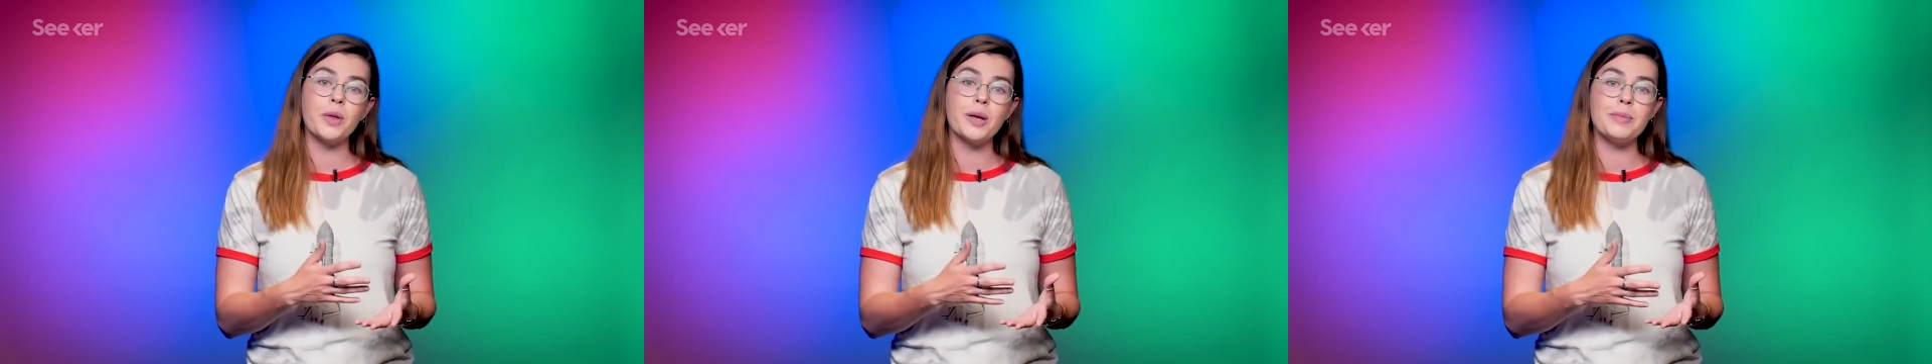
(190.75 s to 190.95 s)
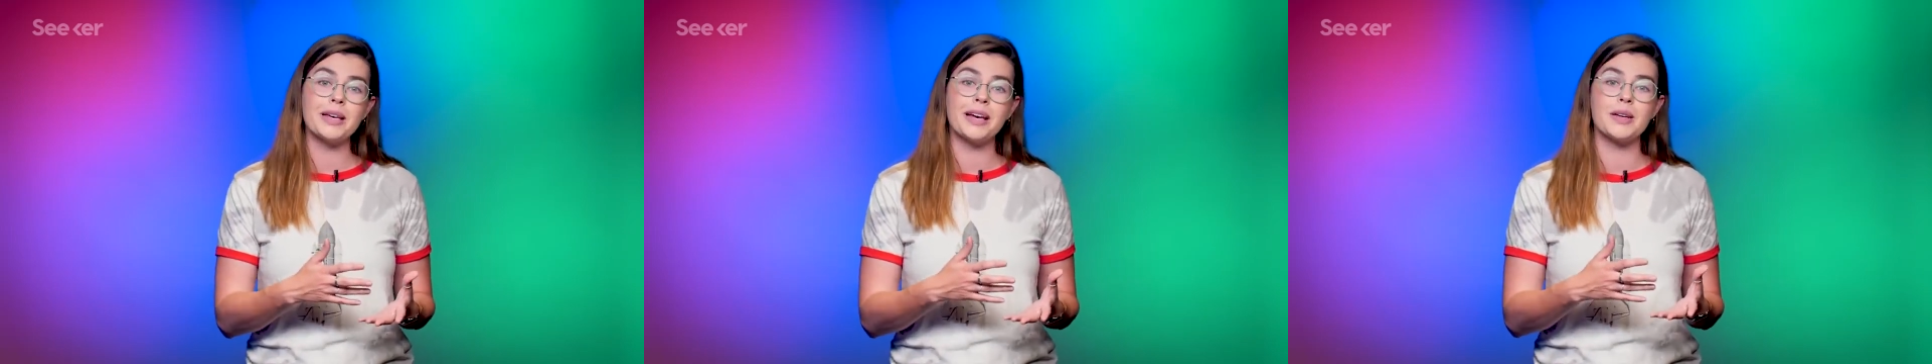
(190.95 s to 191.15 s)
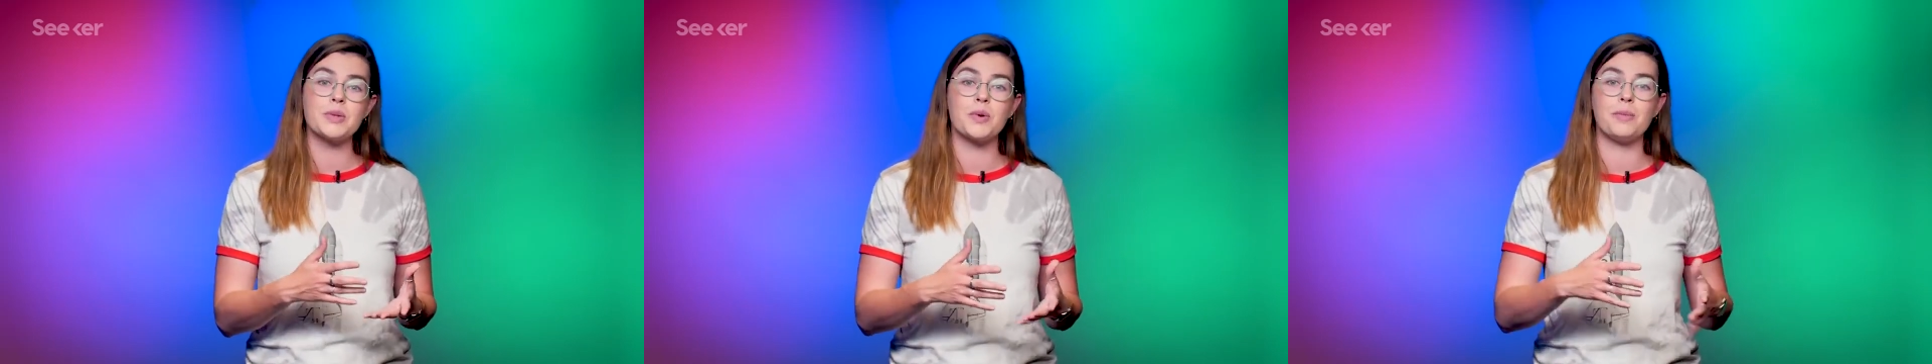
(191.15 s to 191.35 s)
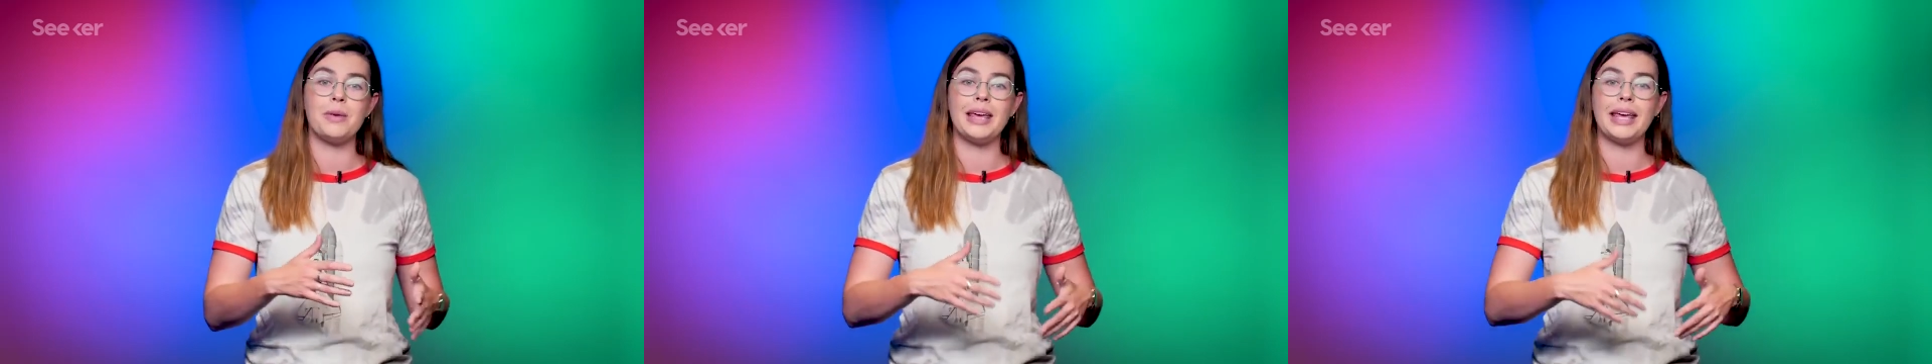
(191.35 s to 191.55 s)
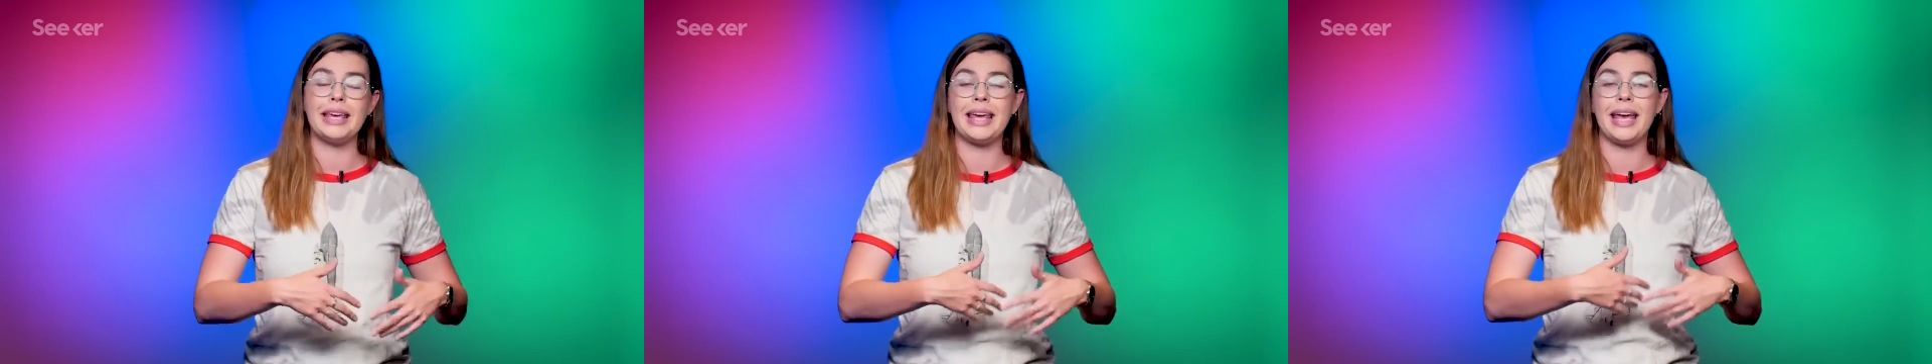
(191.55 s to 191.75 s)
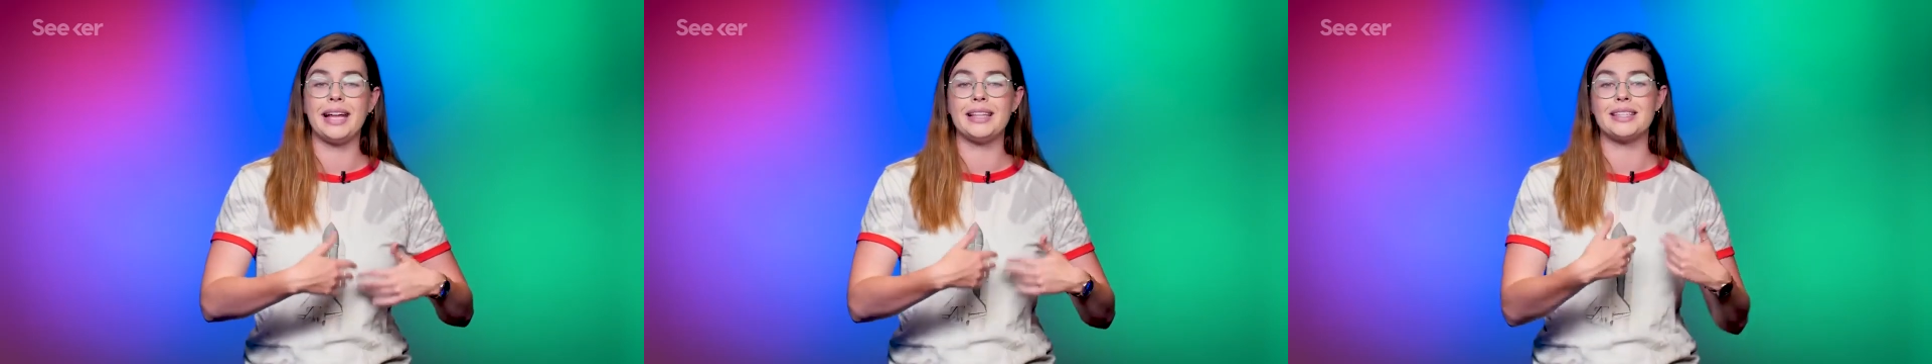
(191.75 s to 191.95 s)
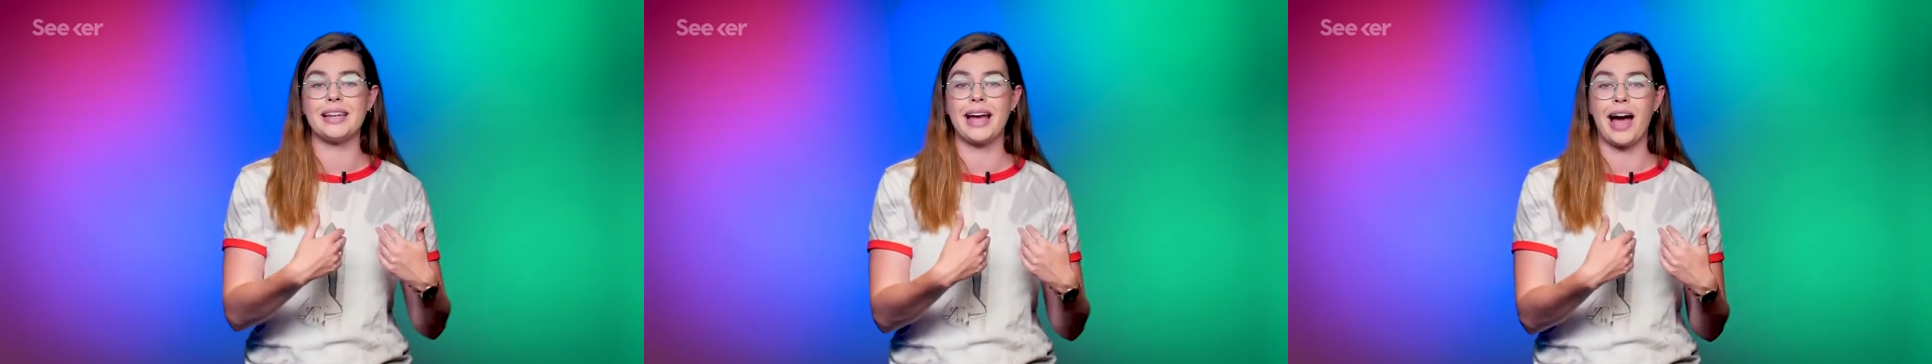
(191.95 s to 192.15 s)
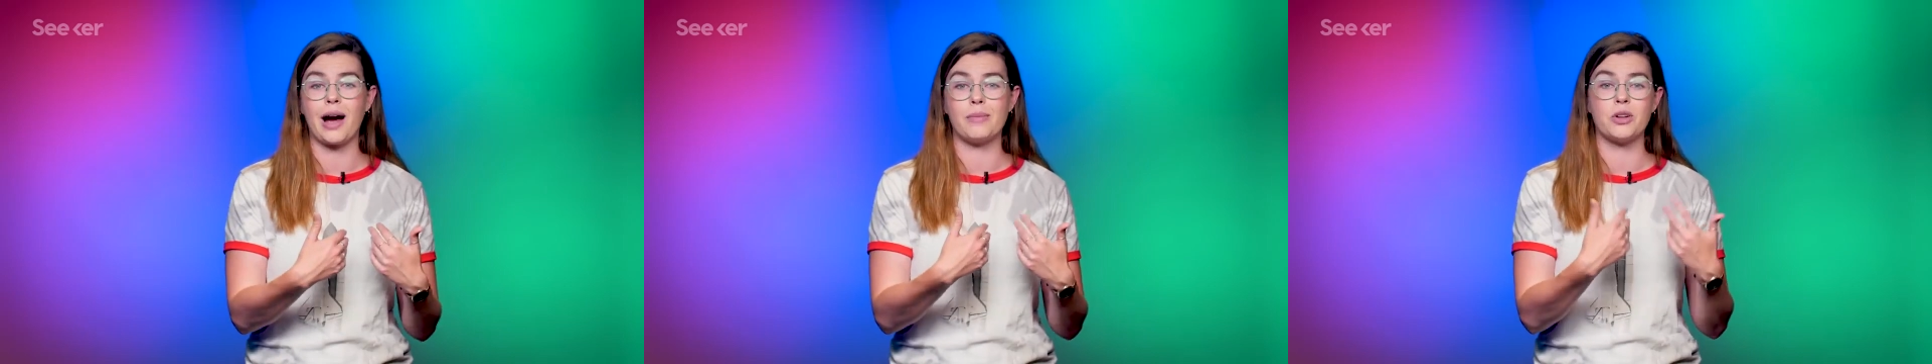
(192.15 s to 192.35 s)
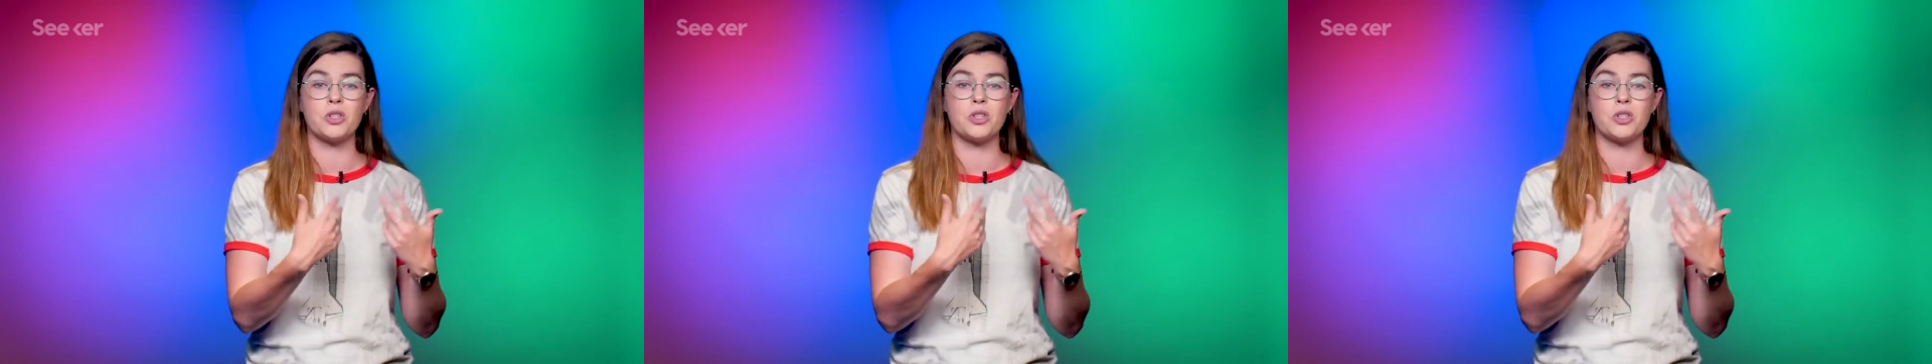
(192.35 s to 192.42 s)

only because we're making gains in how